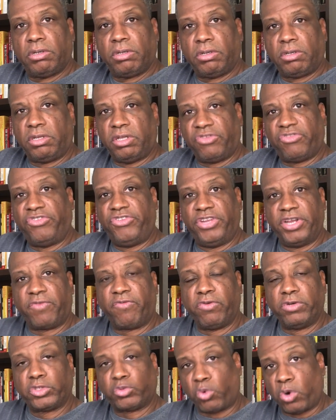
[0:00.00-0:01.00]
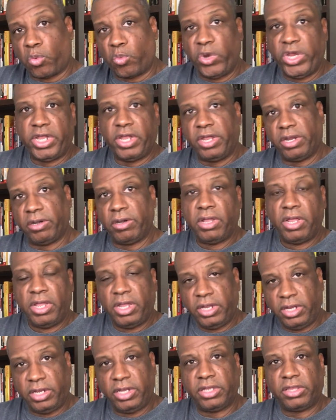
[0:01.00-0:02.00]
this difference where we can
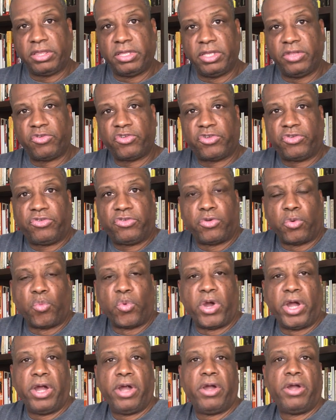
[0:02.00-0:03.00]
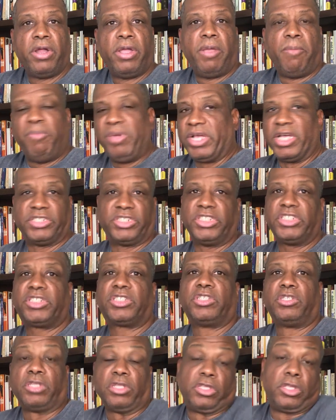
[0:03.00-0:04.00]
get this to where because it's
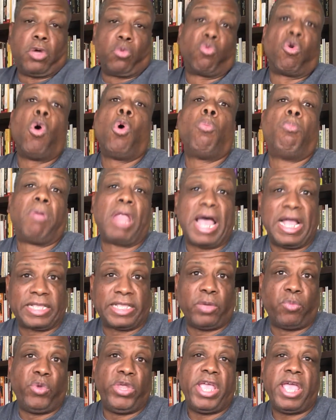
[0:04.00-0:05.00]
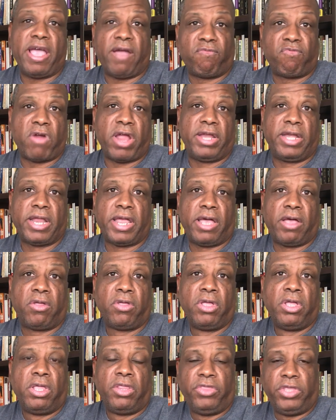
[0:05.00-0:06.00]
the roadblock that we have right now
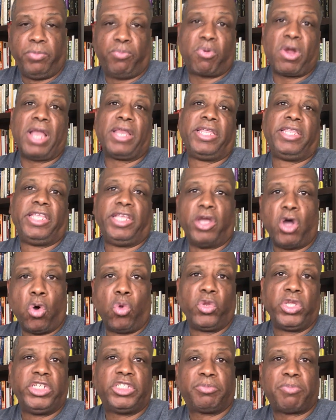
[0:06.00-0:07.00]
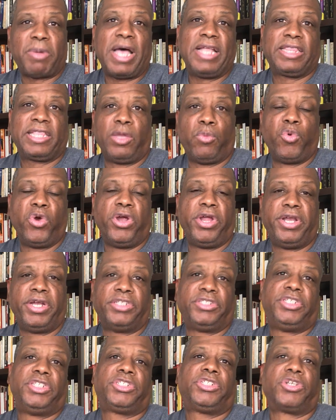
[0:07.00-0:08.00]
the probably the only spot that we're in a
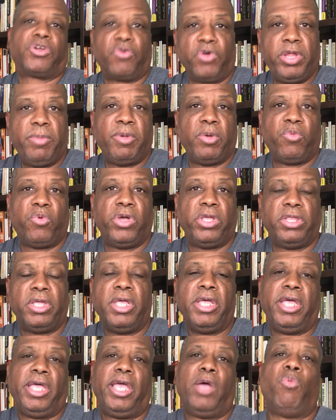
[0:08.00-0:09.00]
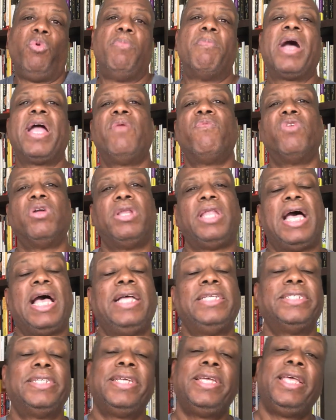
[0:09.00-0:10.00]
disagreement with and we might
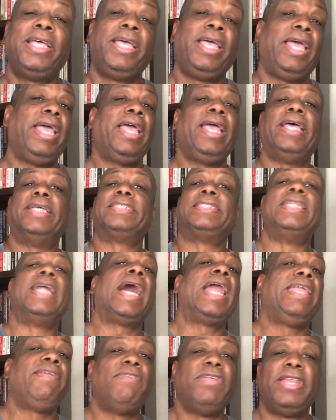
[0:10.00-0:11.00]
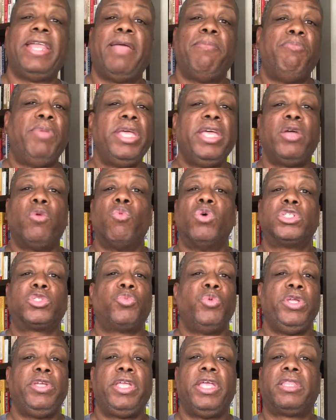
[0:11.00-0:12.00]
realize it's not even that big once
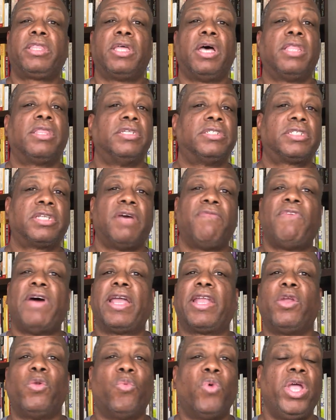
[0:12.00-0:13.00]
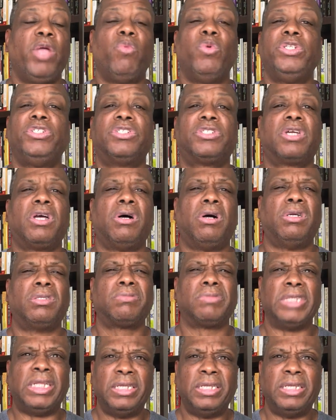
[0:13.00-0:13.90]
we get the other stuff out of the way we just go